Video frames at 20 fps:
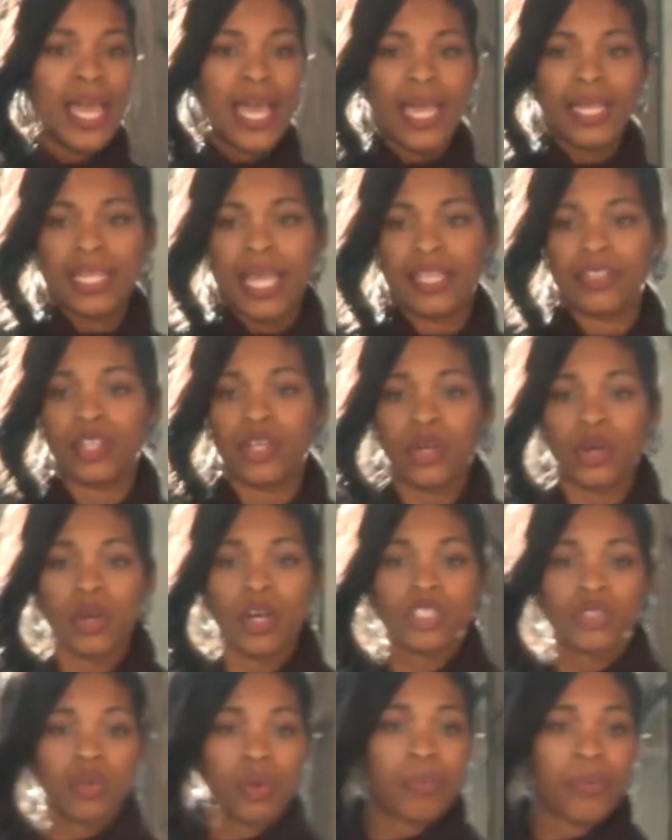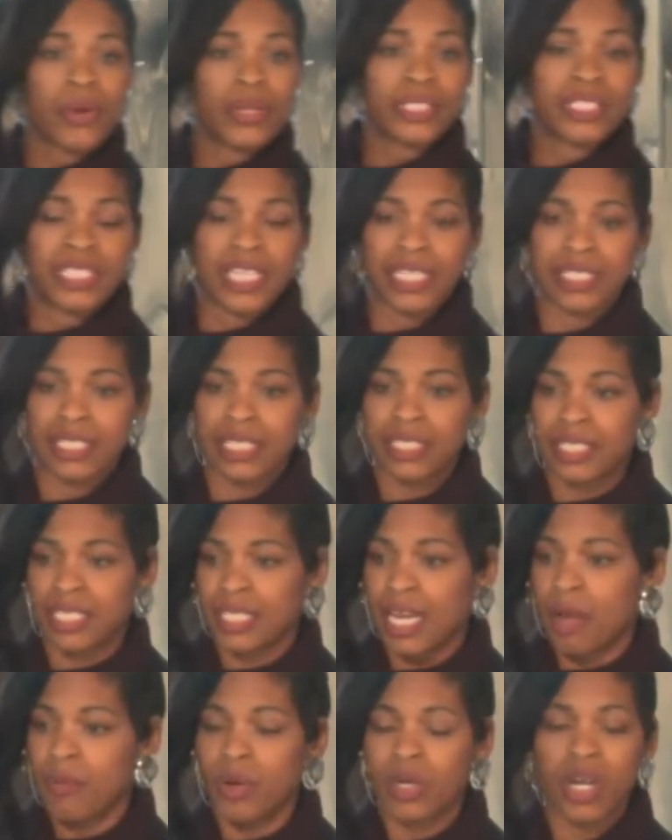And, and the girls were princesses.
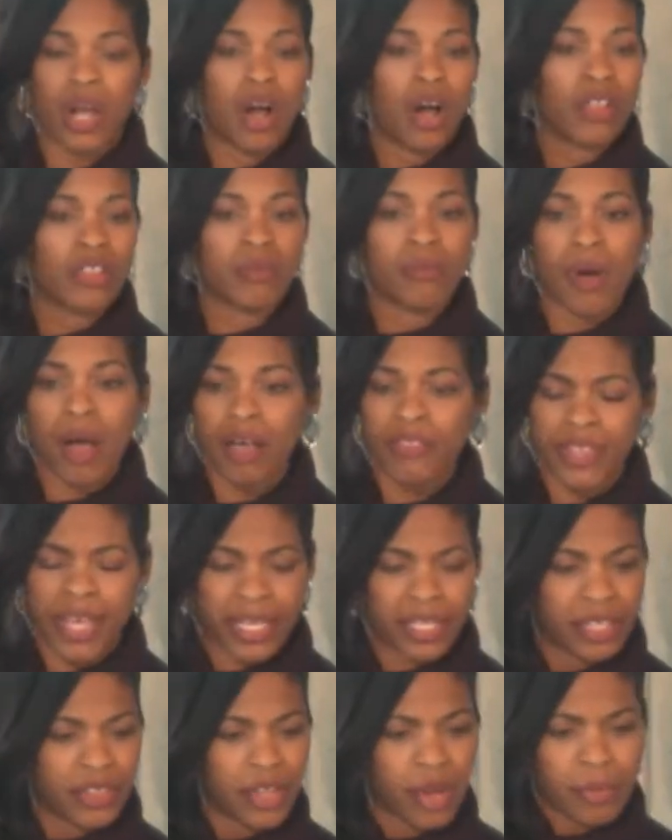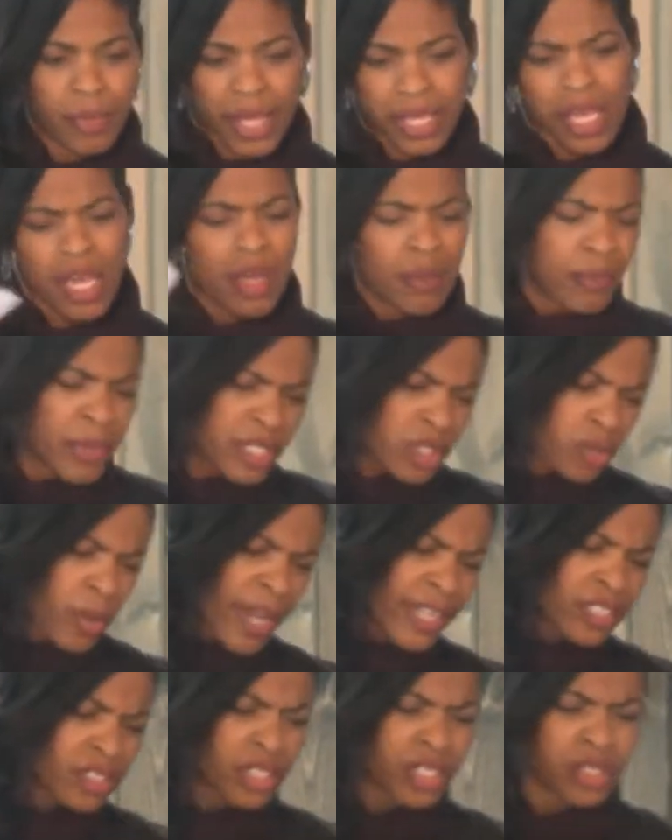And I would call them all that. And they're like, Miss
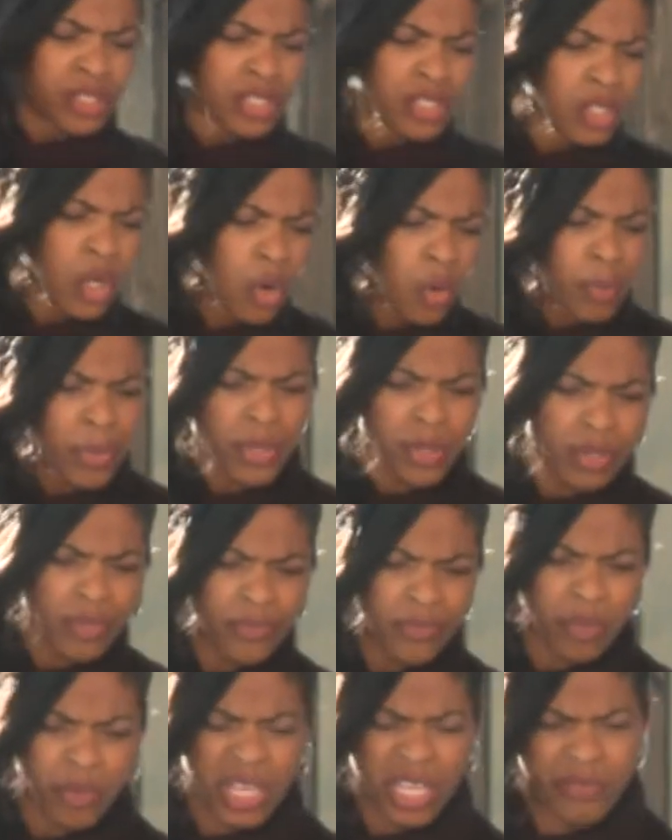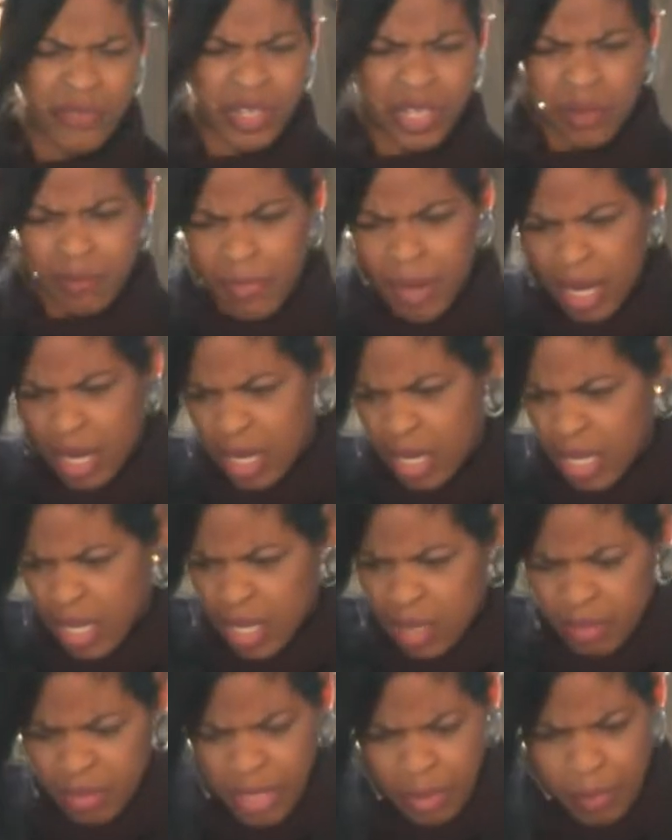Rachel, you're so beautiful. Even in my,
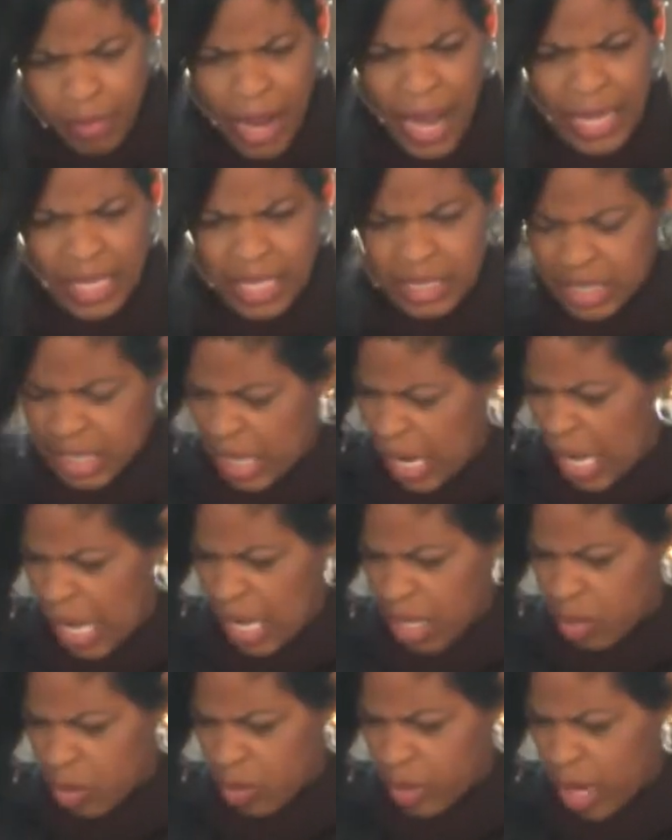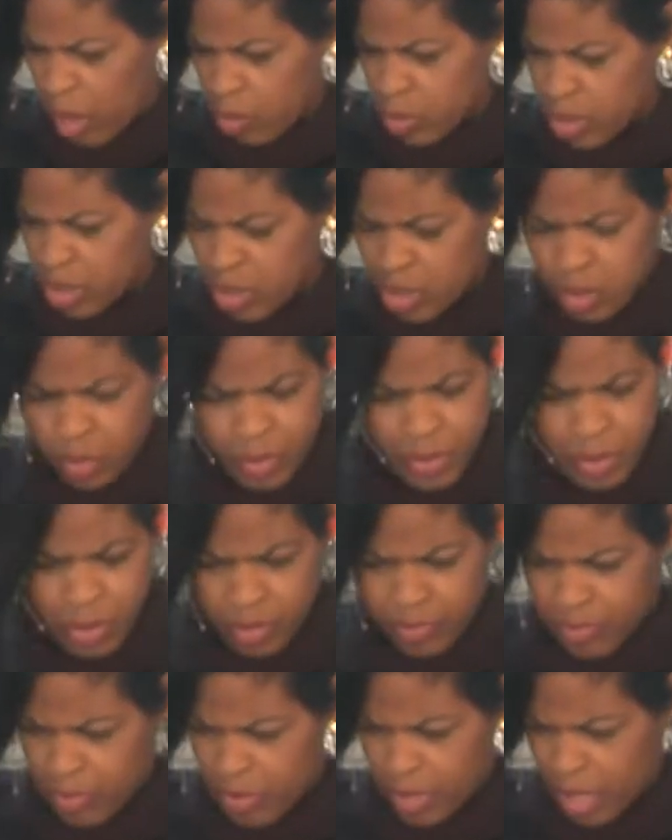the bonnet that I had on, I was still
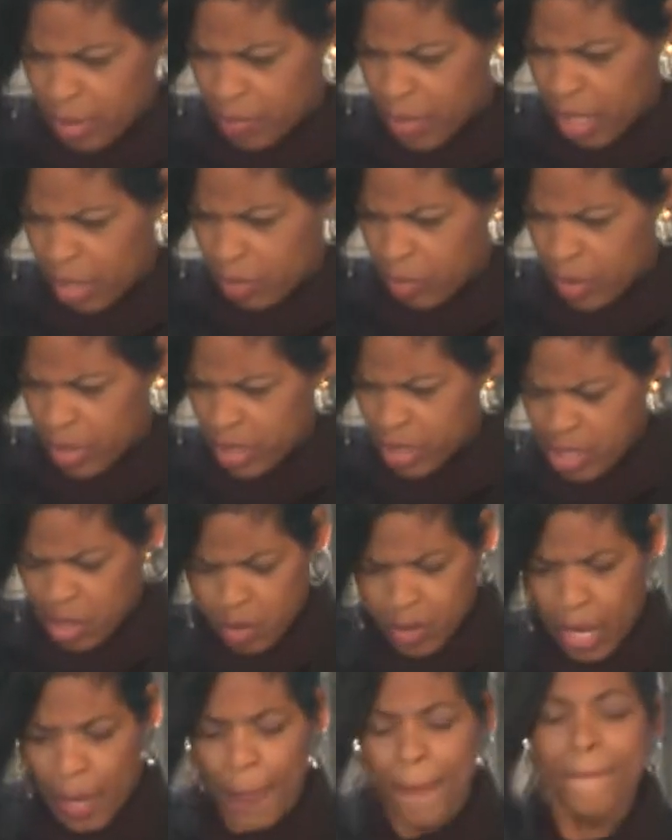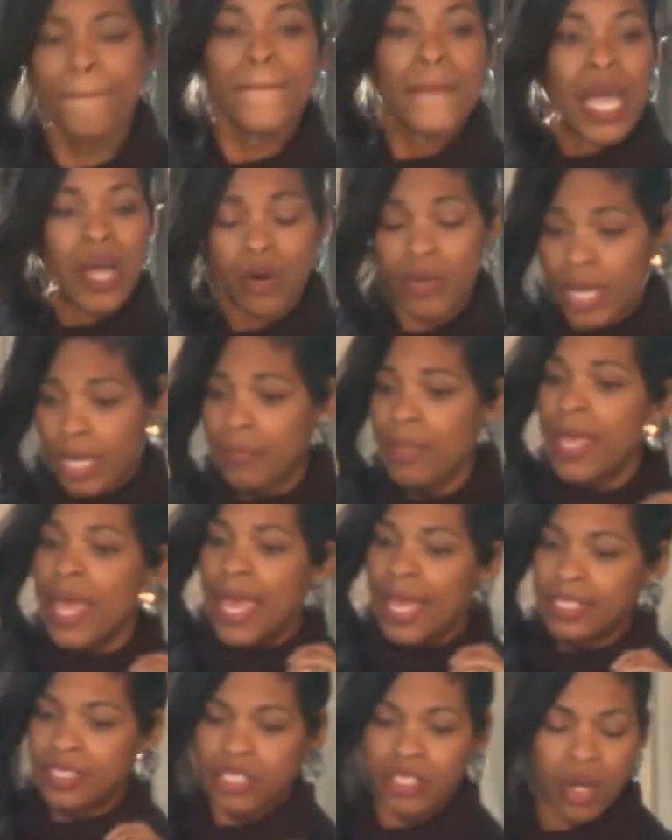beautiful. And I'm like, really? Okay. Okay.
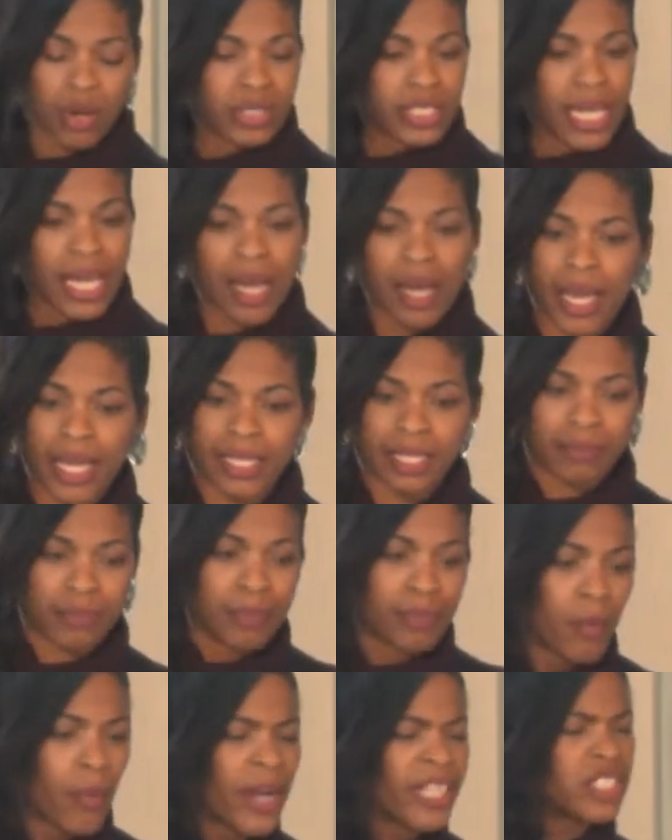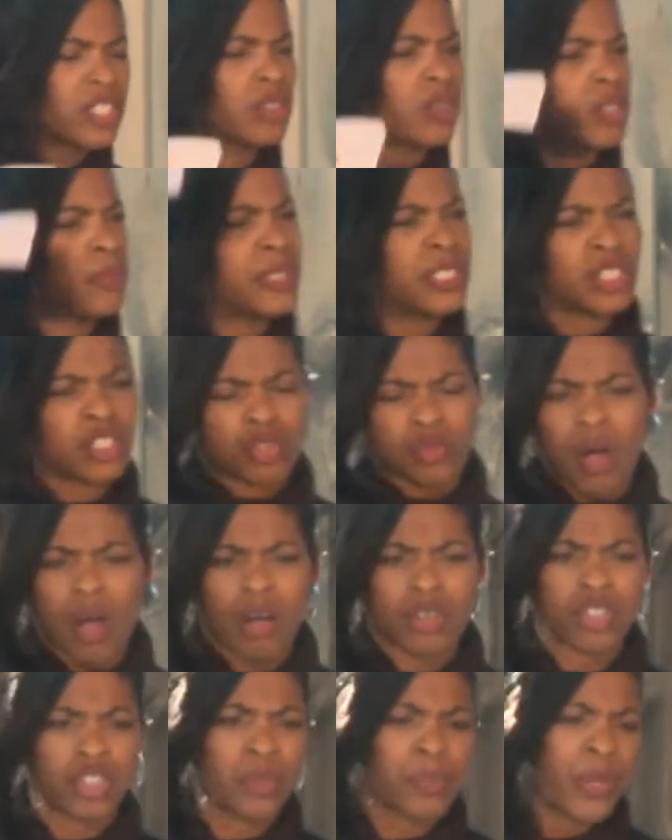And so, yeah. And the uh, boys, you're going to be
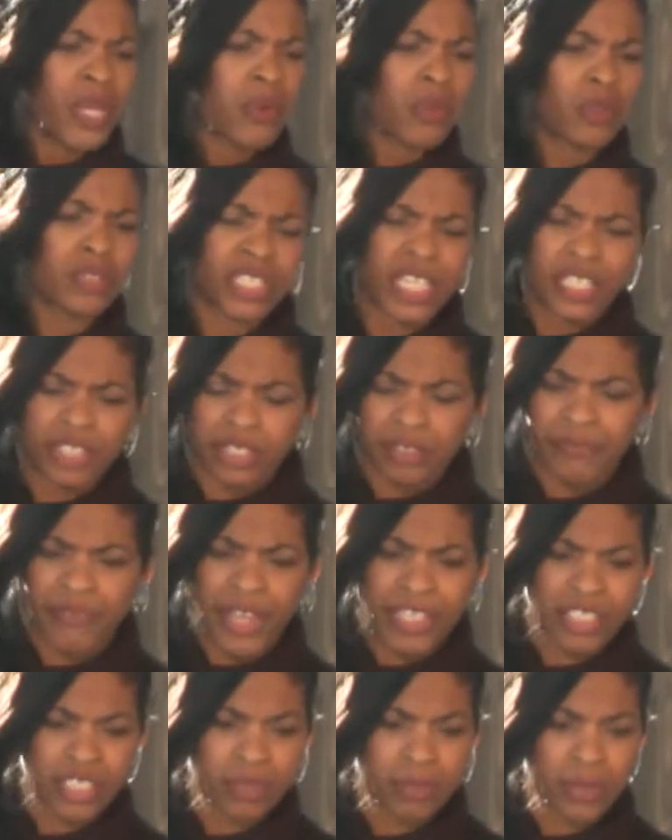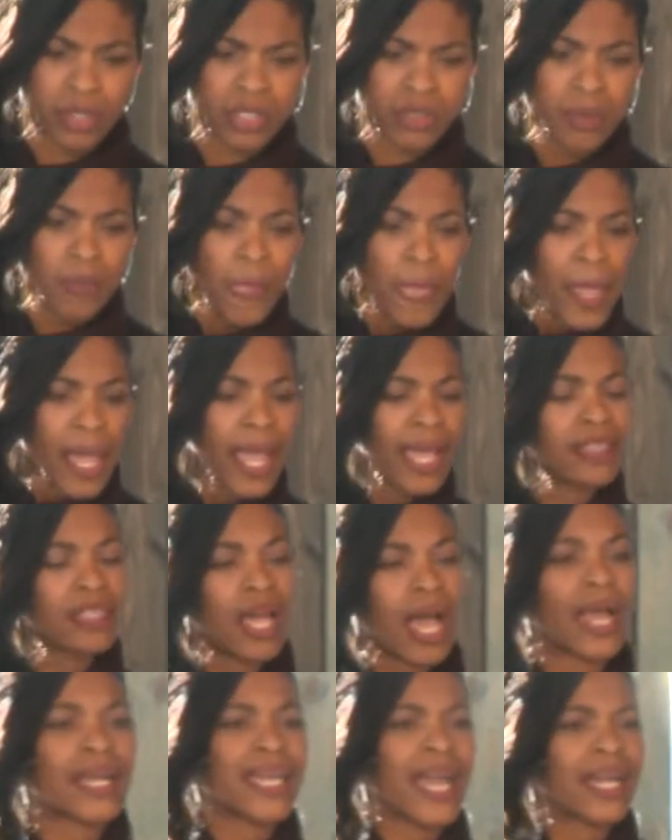strong superheroes. Eat your vegetables. And
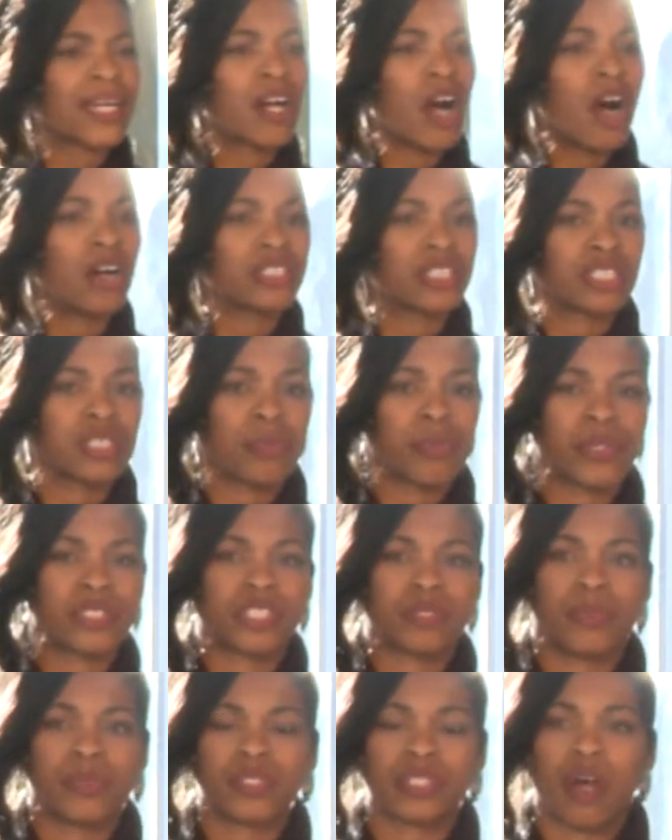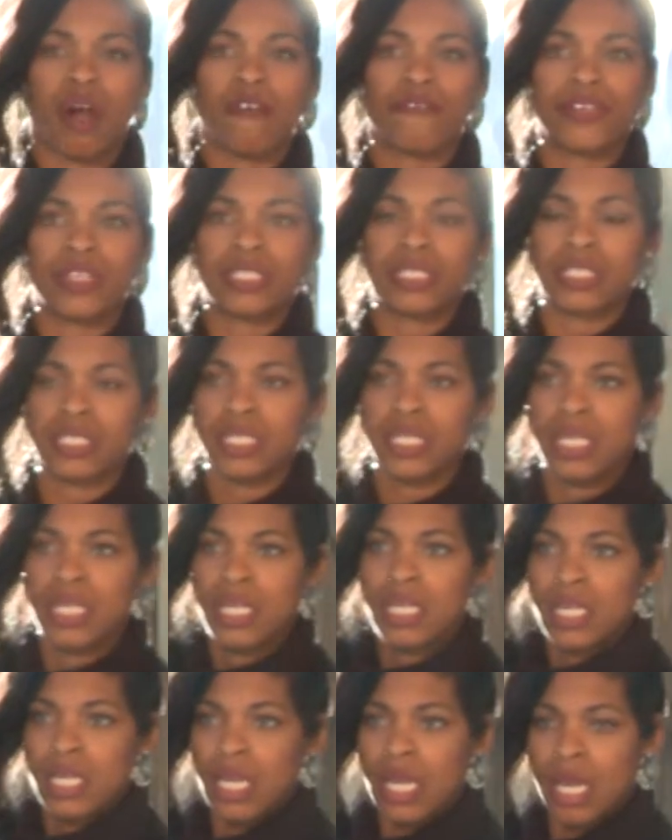I got called to the principal's office.
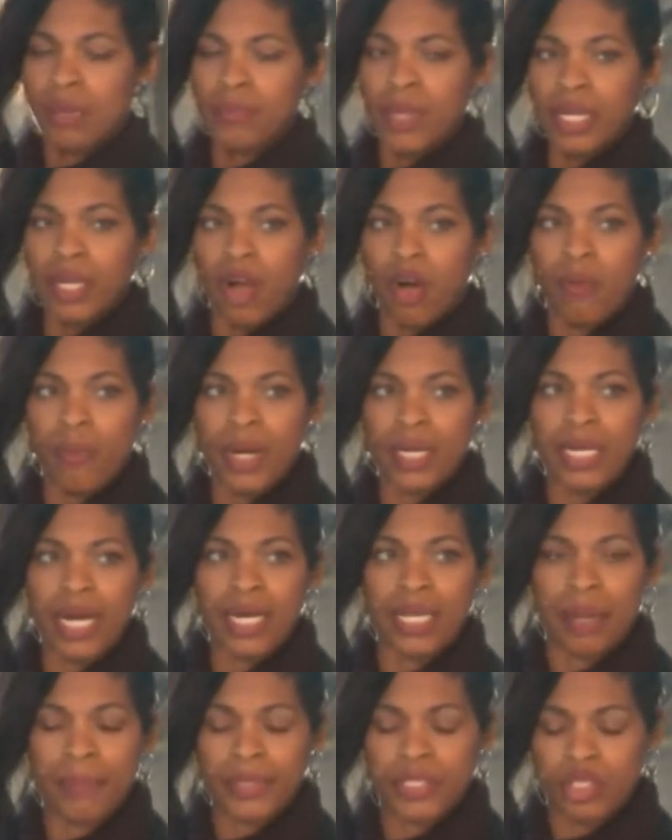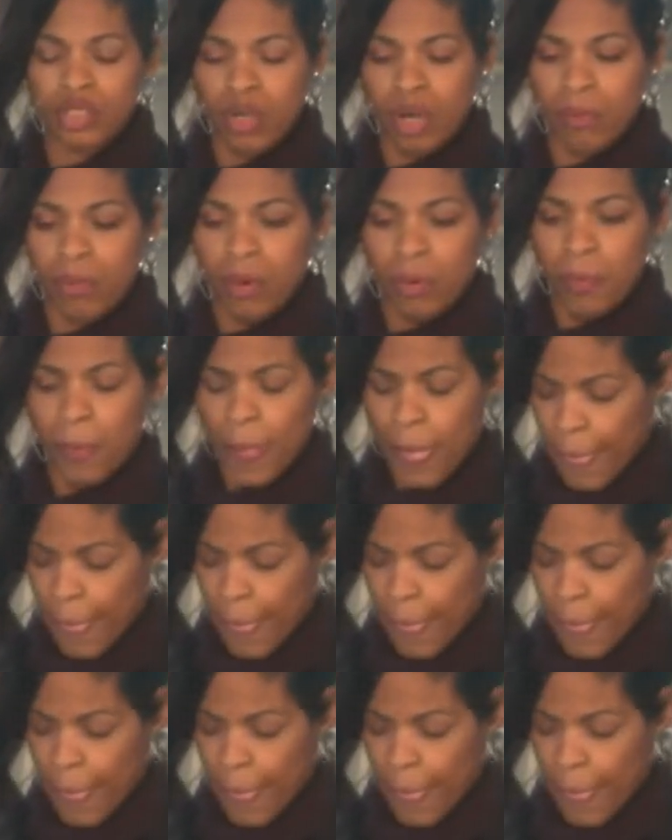And I'm like, oh my God, I'm in trouble.